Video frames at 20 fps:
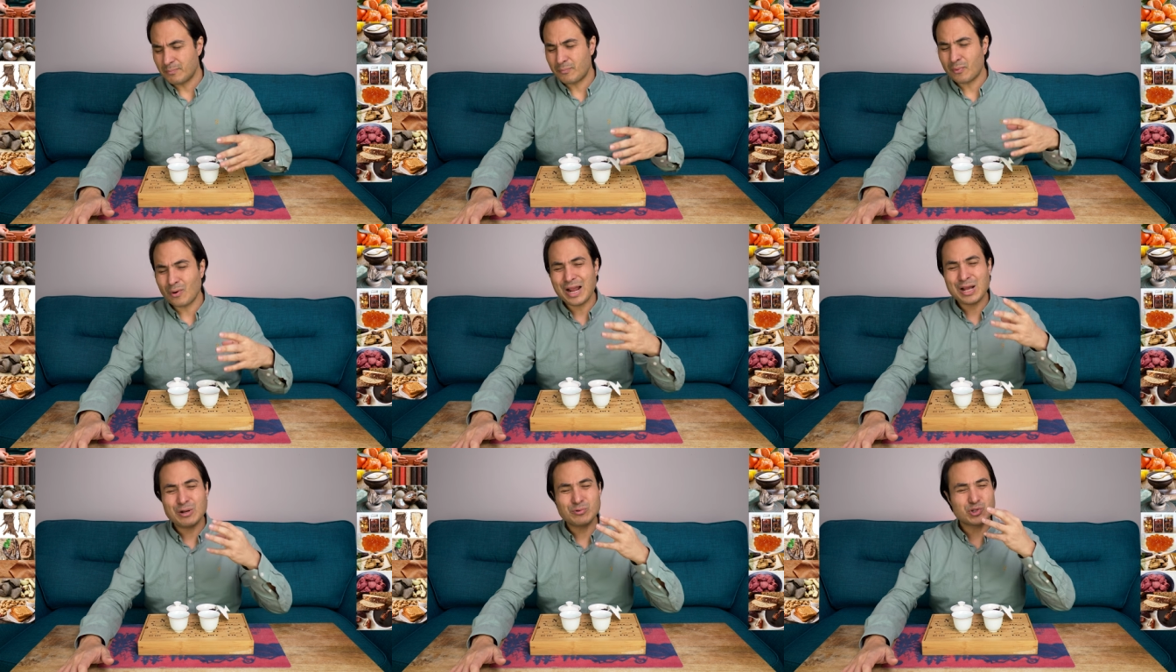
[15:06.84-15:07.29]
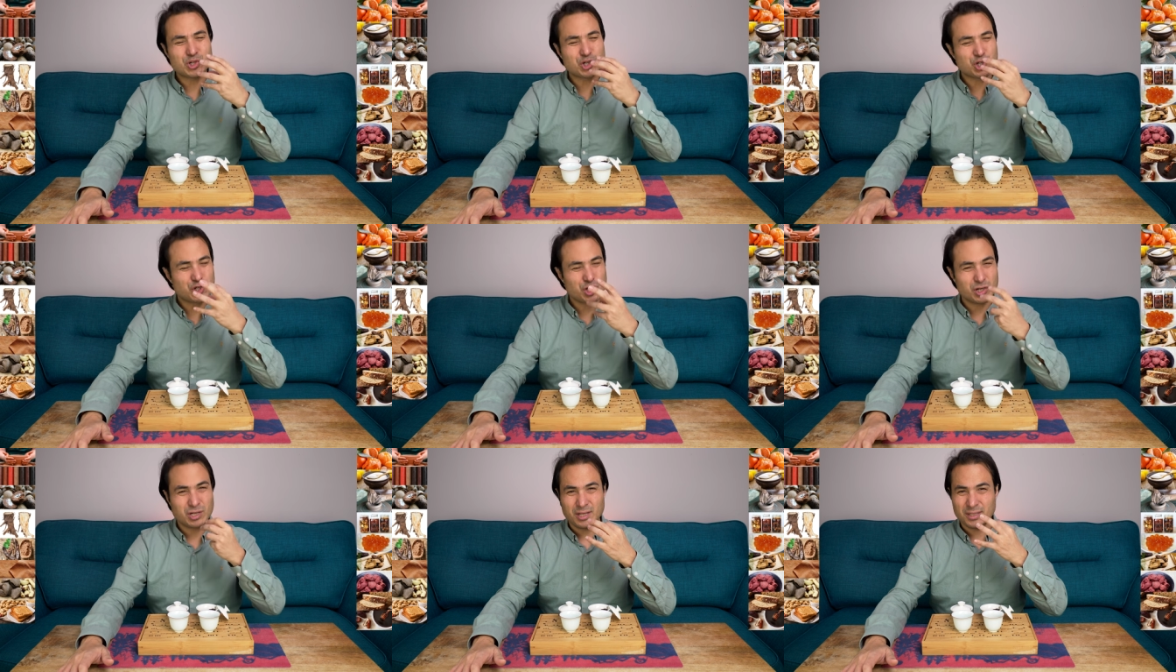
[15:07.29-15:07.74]
Brown
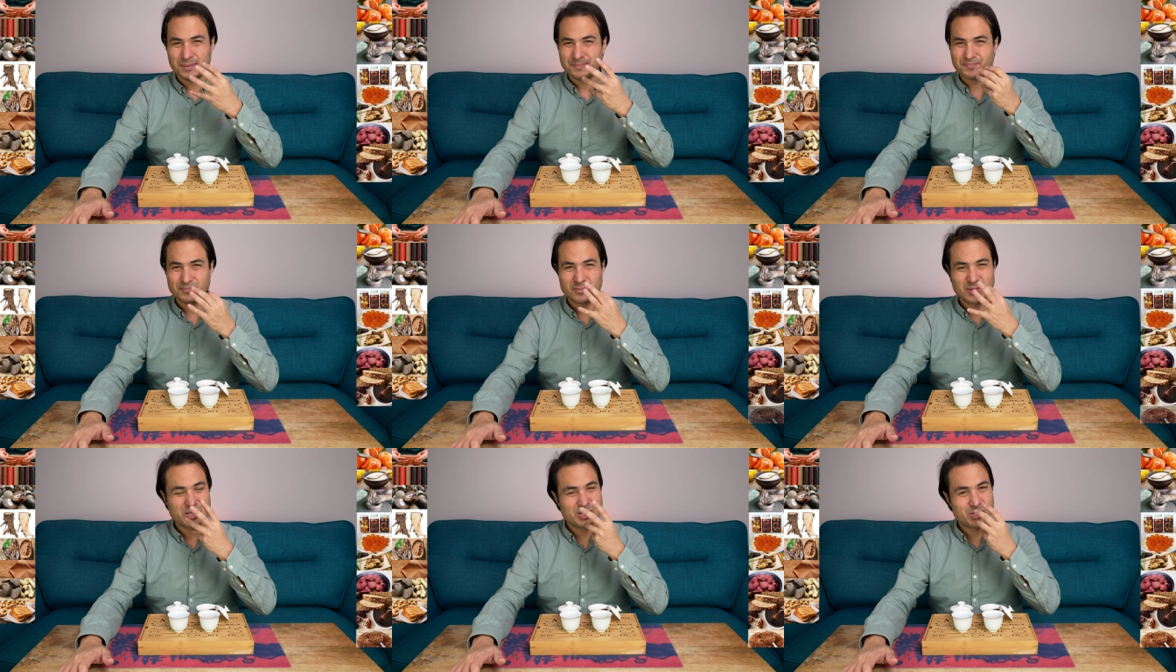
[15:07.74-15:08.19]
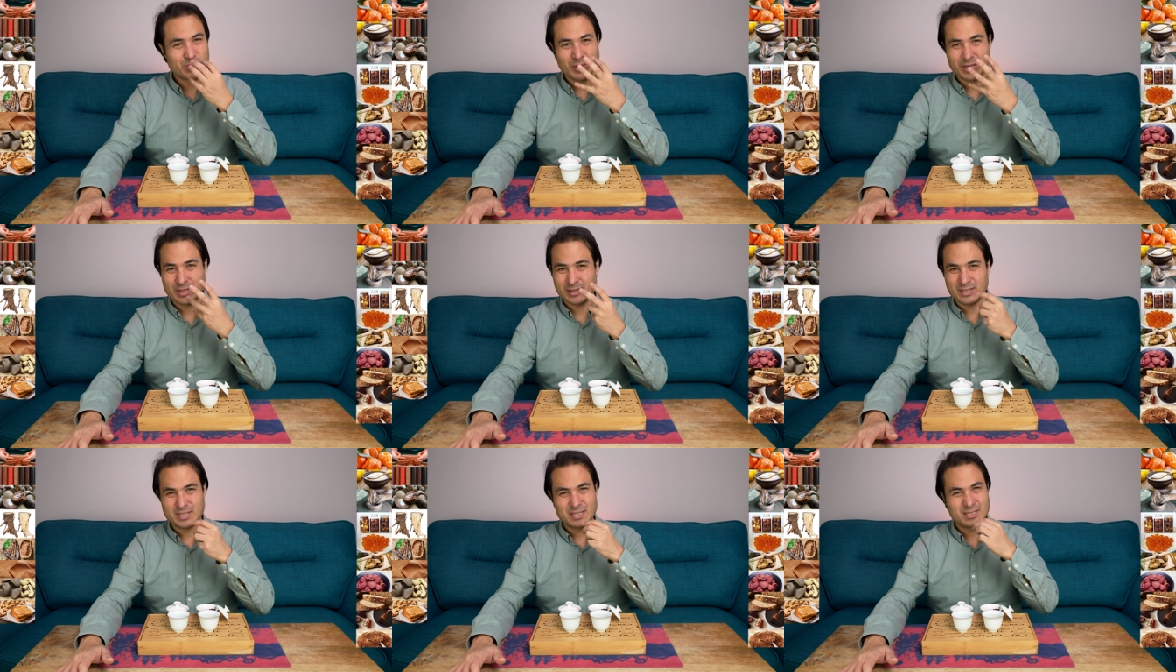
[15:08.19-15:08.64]
sugar
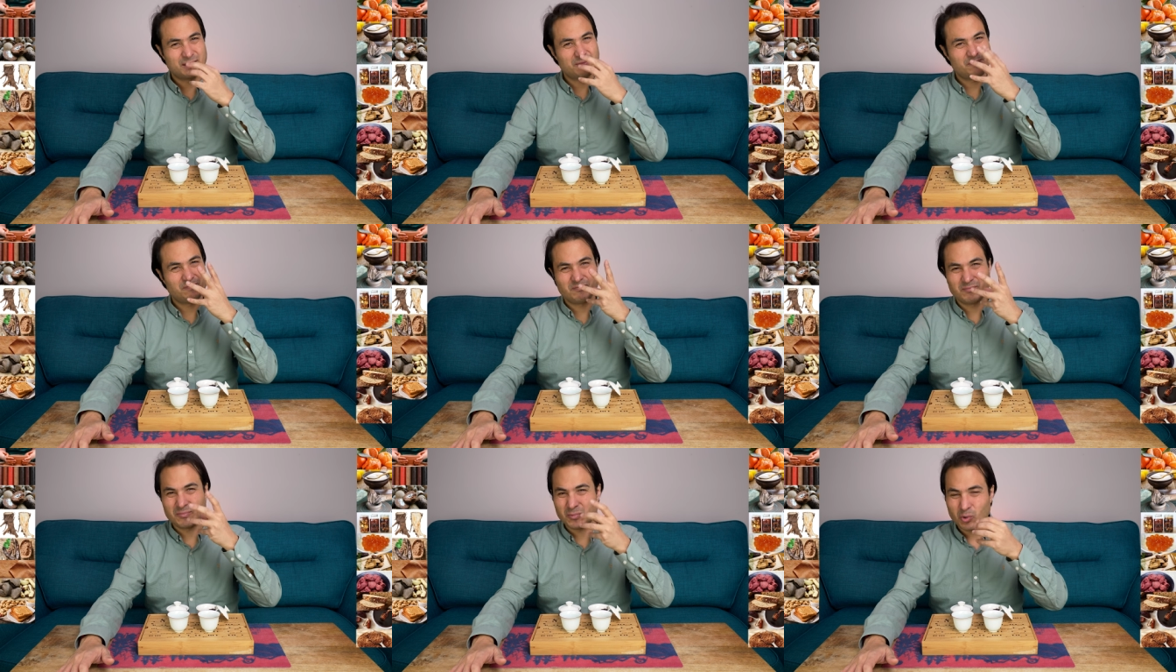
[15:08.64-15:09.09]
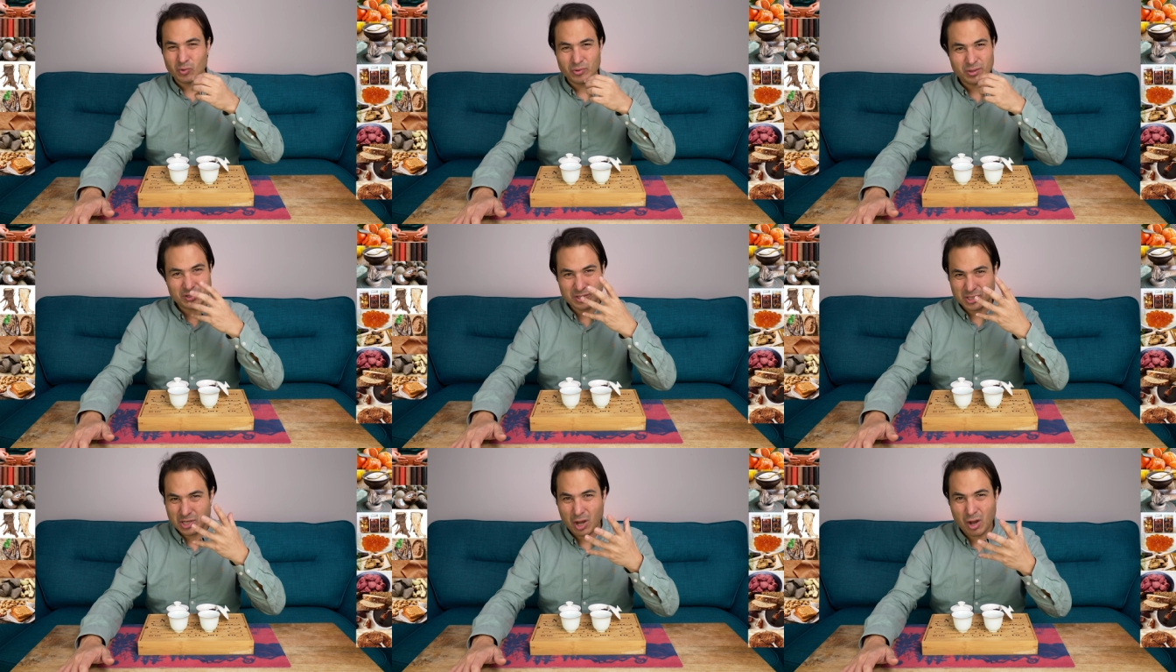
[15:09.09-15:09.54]
sweetness or
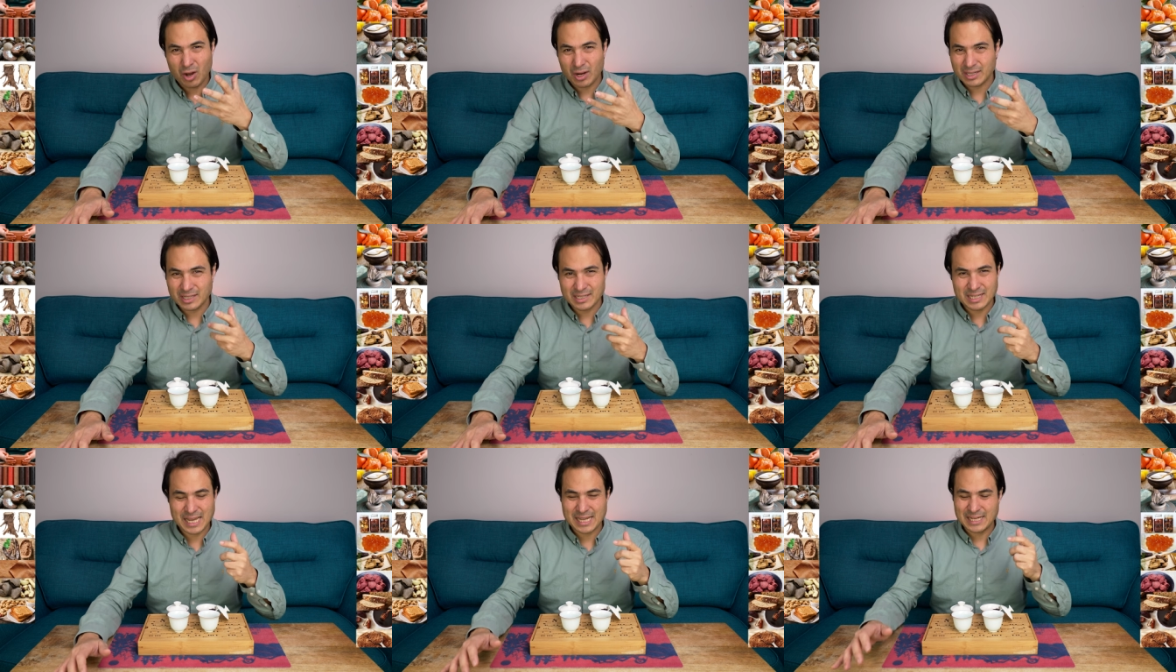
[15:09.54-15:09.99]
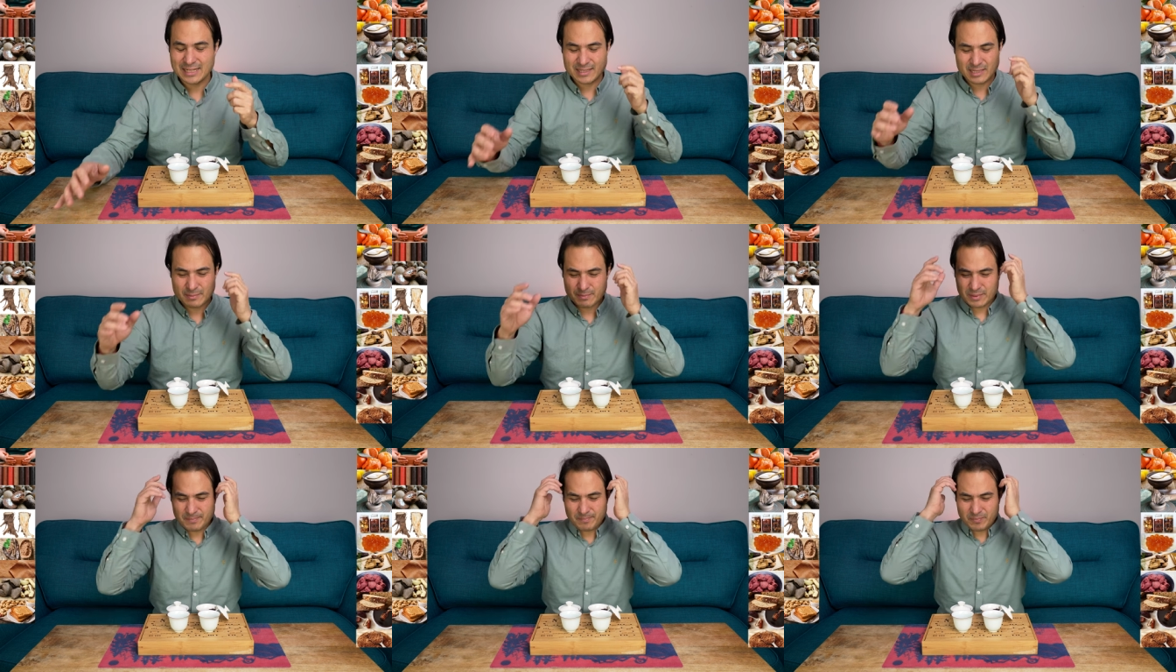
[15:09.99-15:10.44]
the dark
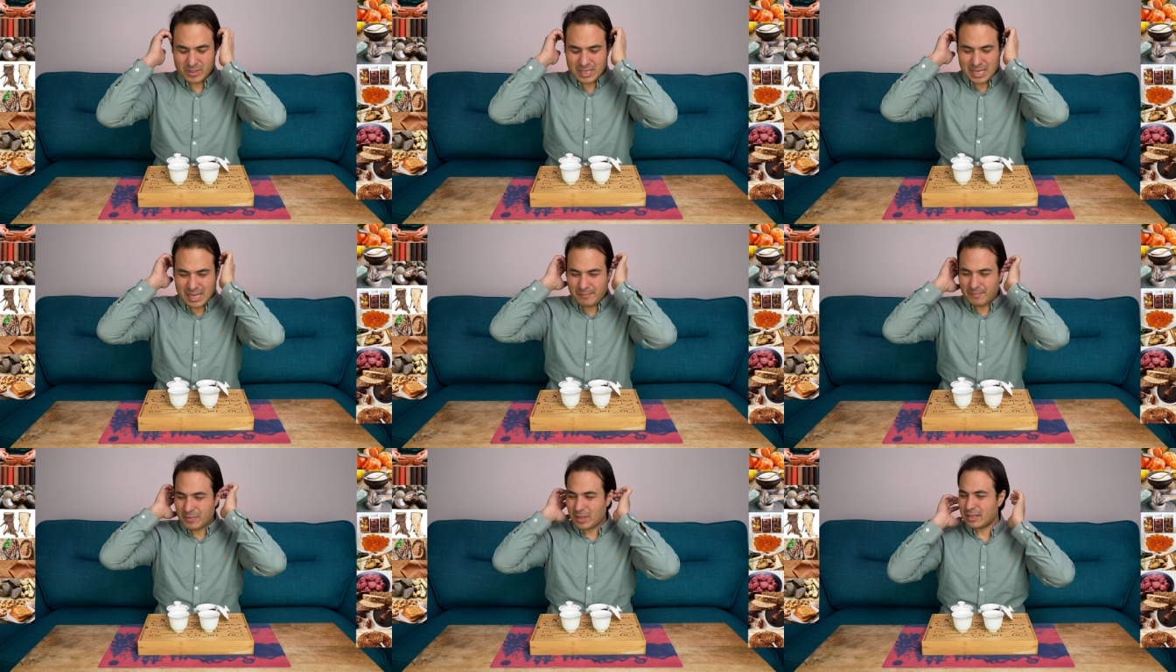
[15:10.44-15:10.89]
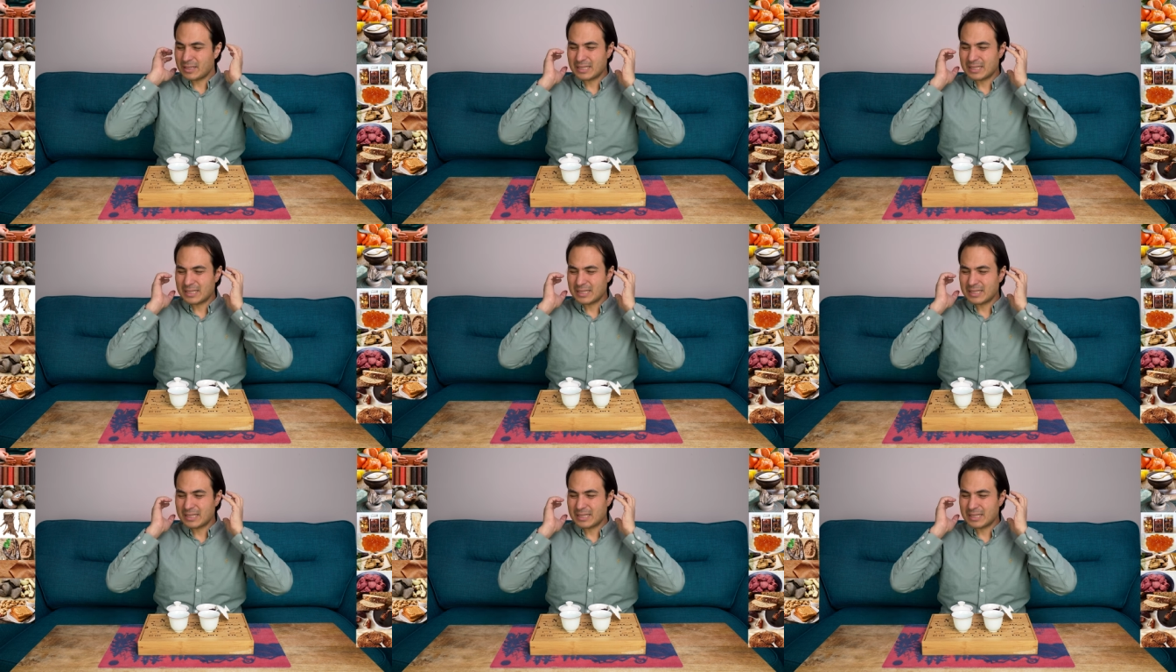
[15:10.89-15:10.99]
dates but yeah